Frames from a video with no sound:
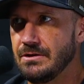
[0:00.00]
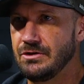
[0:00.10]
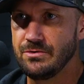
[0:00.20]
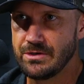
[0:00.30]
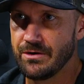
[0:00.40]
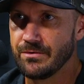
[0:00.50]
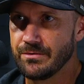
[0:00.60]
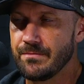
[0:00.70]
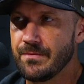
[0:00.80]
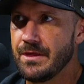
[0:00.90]
You
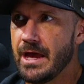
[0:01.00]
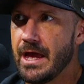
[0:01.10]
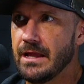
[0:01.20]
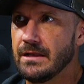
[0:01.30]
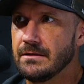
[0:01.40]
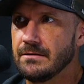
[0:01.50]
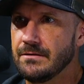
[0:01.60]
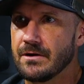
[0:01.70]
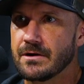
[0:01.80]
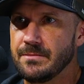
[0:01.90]
know that
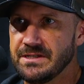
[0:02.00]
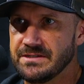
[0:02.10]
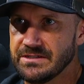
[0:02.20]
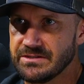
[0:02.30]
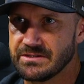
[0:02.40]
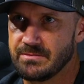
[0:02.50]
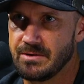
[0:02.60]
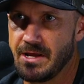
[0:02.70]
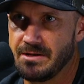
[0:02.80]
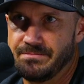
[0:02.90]
there are going to be decisions to
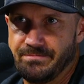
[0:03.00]
be made.